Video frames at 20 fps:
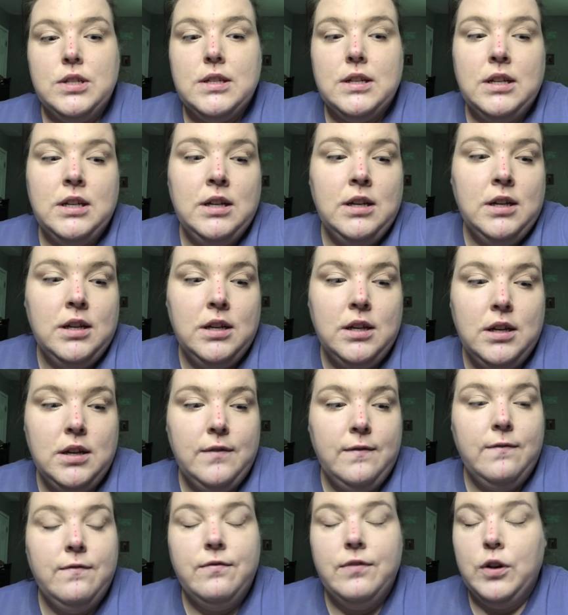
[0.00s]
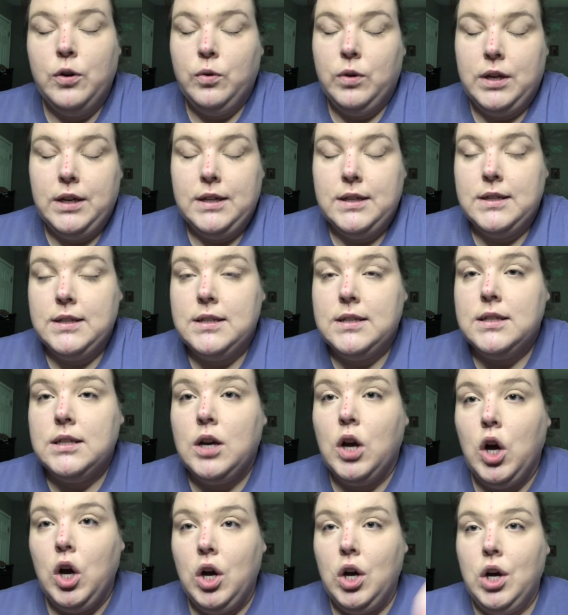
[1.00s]
going to focus
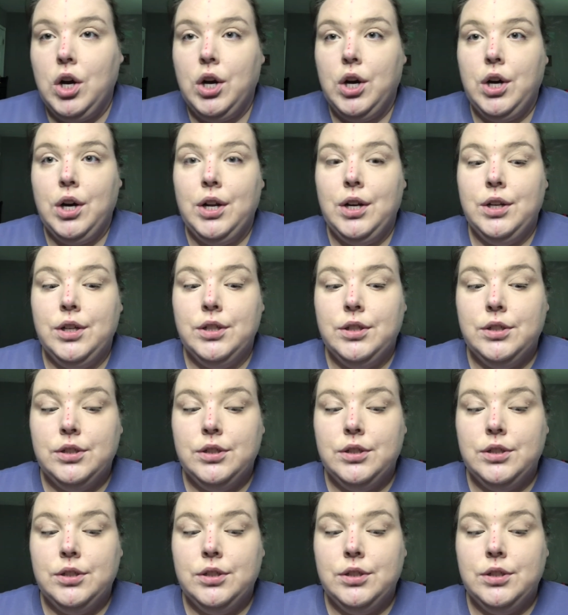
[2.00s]
on